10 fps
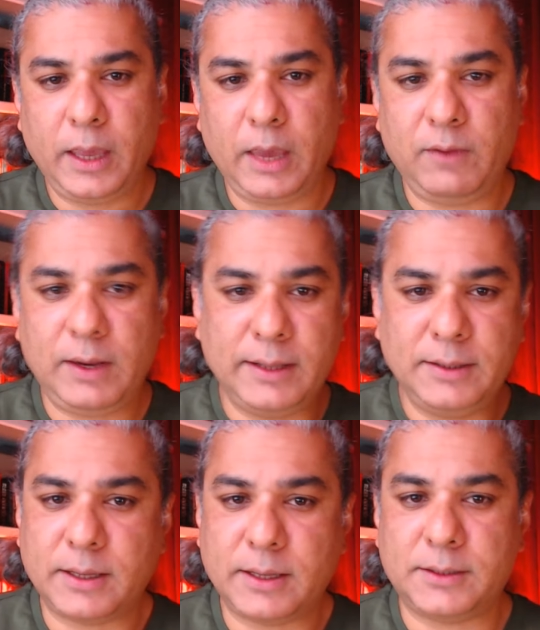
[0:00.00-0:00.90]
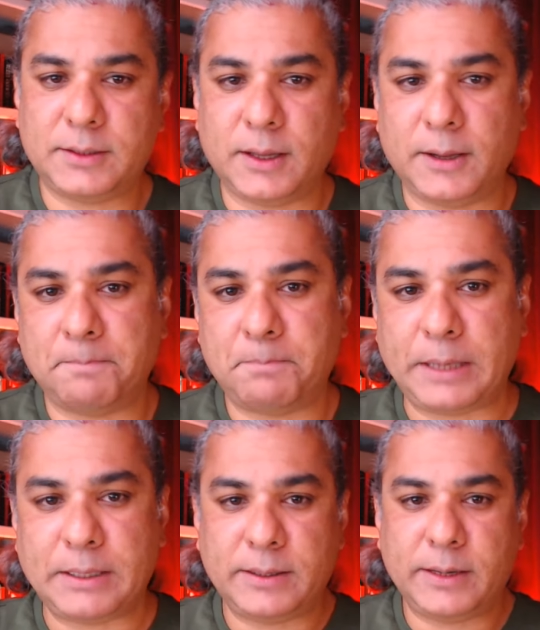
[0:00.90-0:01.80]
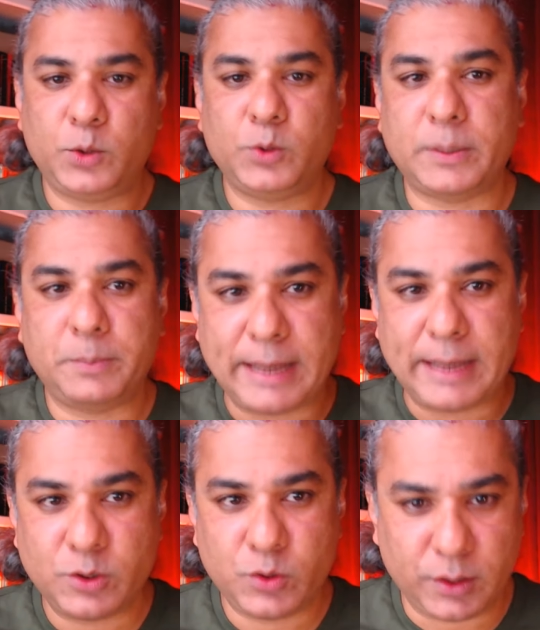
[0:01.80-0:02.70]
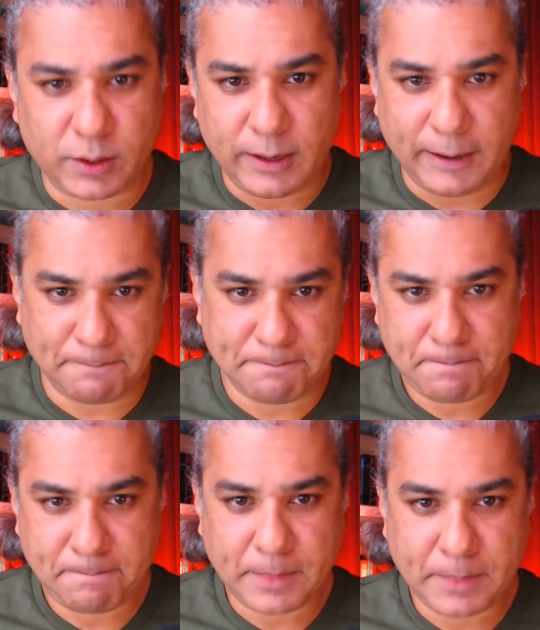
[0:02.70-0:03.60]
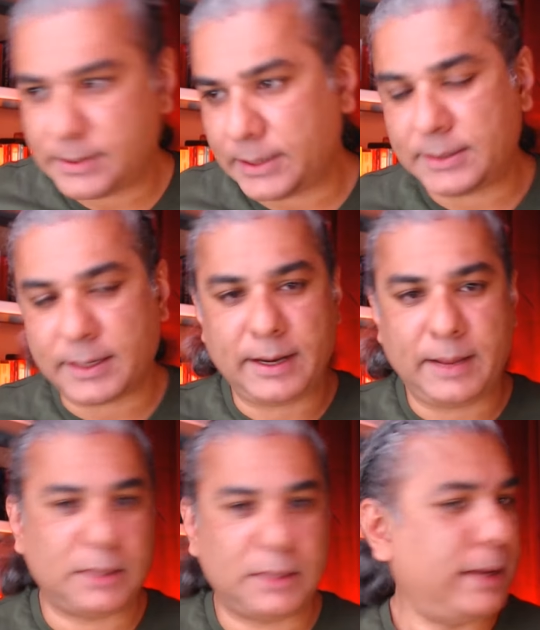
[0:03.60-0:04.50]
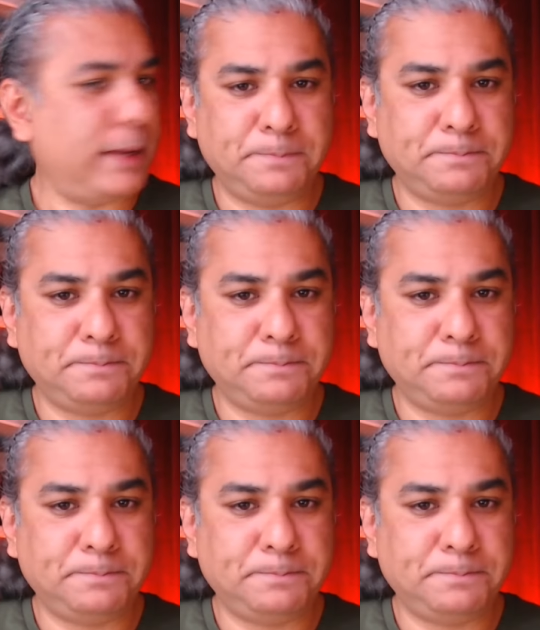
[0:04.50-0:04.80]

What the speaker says: evidence that is presented to substantiate the claim. It's just a claim that's made.